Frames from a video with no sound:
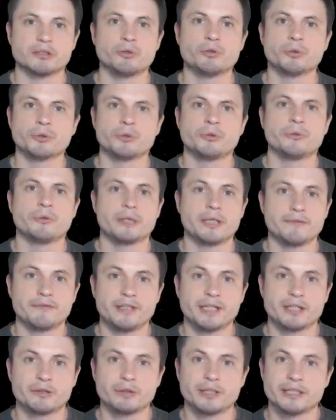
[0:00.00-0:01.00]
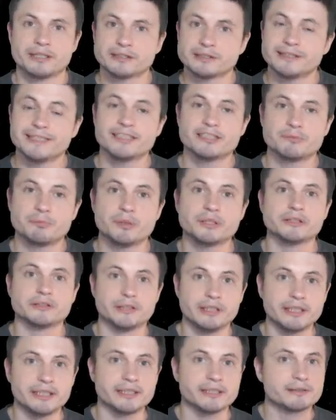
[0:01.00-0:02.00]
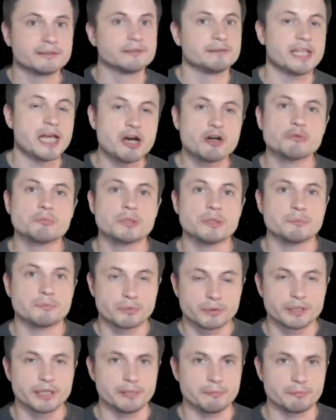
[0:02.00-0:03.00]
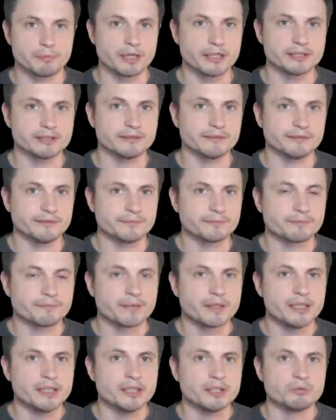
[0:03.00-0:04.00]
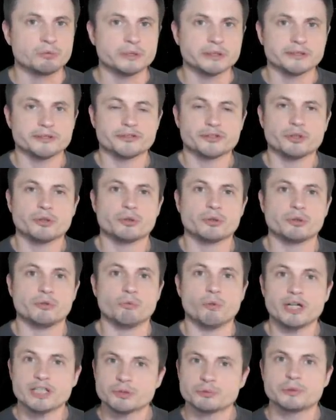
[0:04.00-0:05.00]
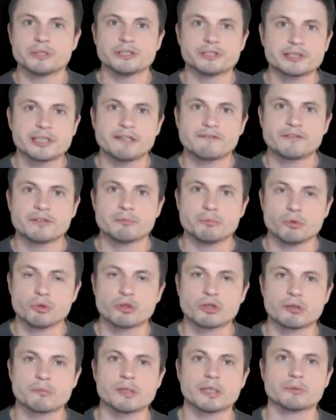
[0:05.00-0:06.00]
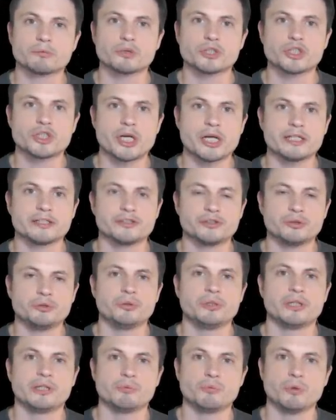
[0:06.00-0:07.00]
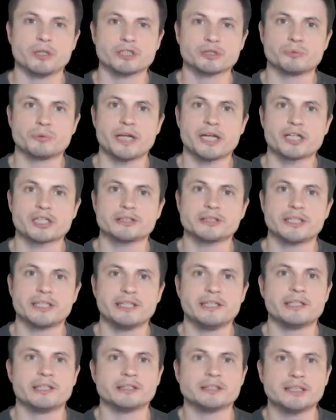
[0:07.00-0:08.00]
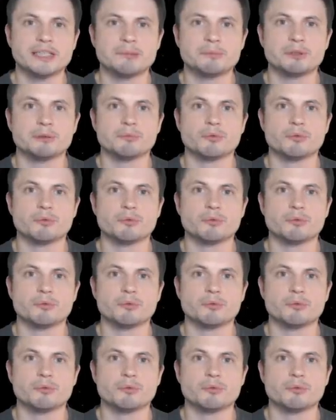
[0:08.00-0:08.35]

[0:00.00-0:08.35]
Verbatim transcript: Although if they could at least build this, that would be pretty impressive. Well, so once we discover more about what China is doing and once we actually hear a little bit